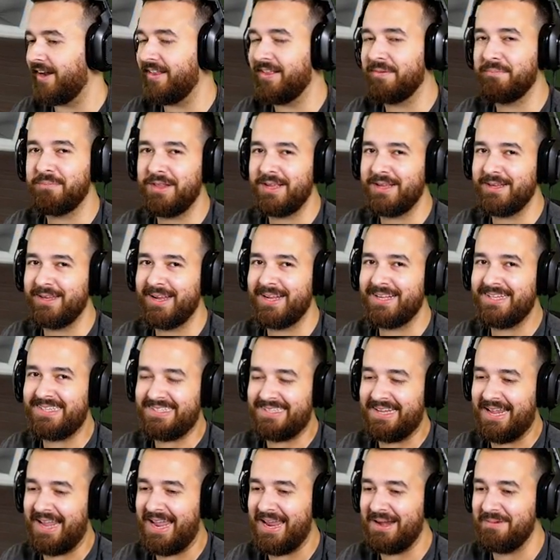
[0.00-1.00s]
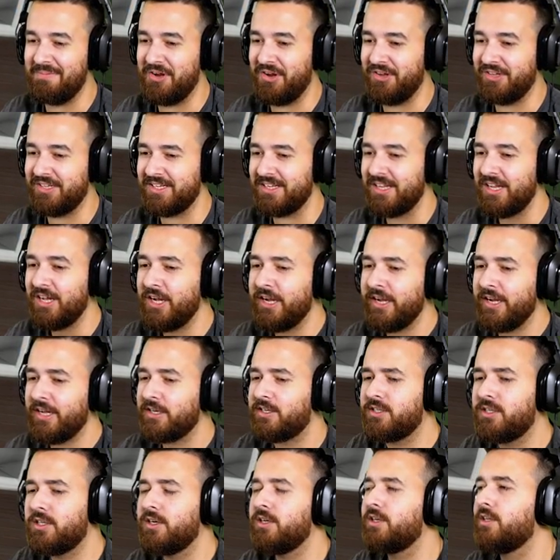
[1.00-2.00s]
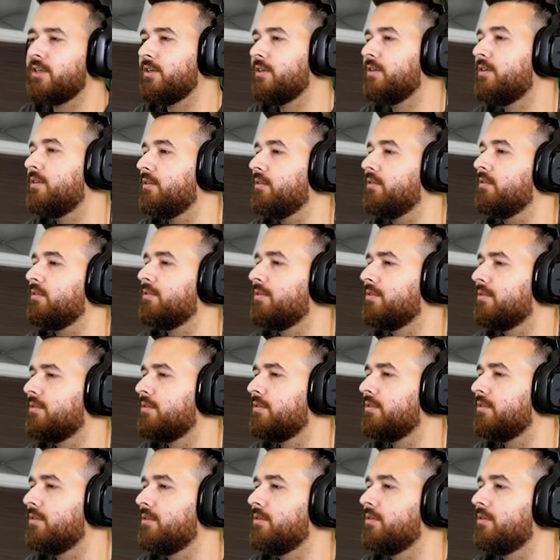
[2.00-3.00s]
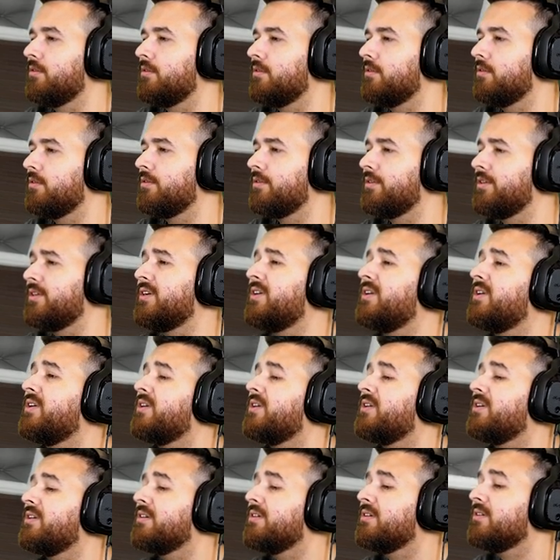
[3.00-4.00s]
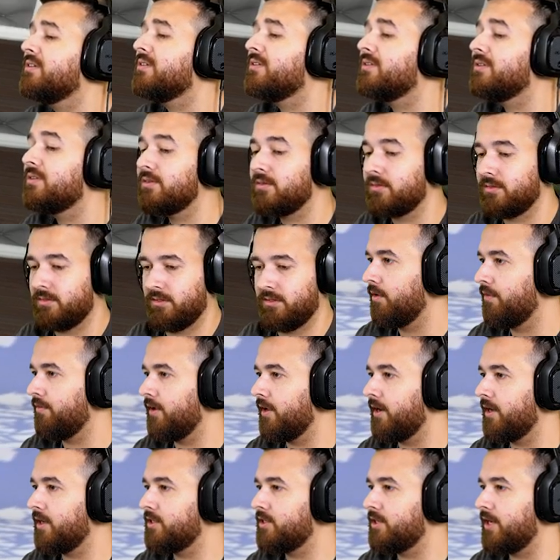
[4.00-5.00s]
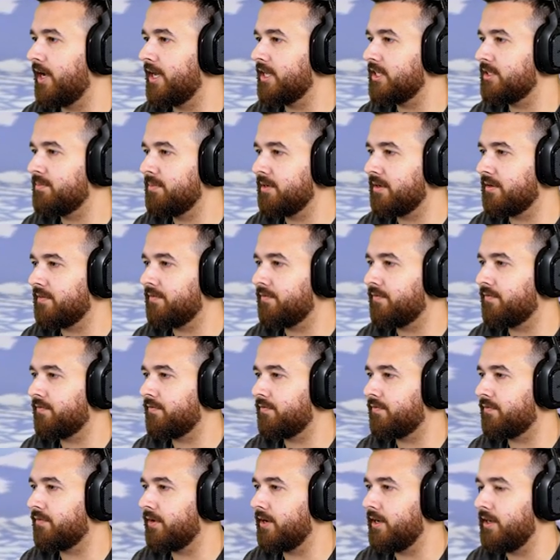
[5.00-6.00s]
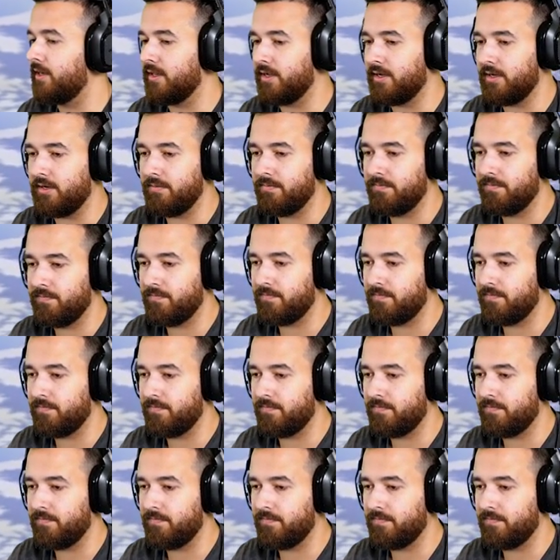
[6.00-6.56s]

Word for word: and it played like sad music. Doo -doo, no. We found a Chasmic Freely.